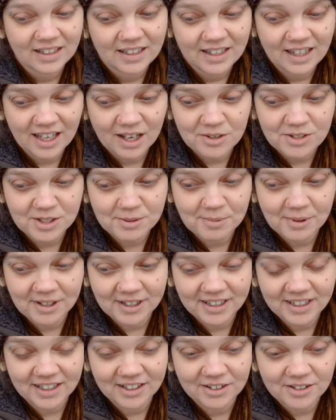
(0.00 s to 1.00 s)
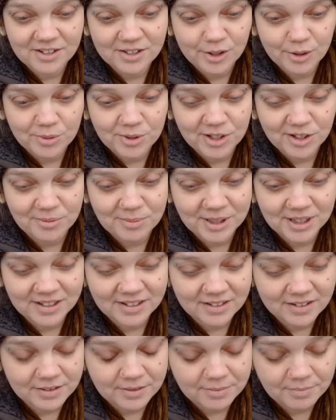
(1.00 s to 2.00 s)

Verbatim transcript: the housing market here is so turbulent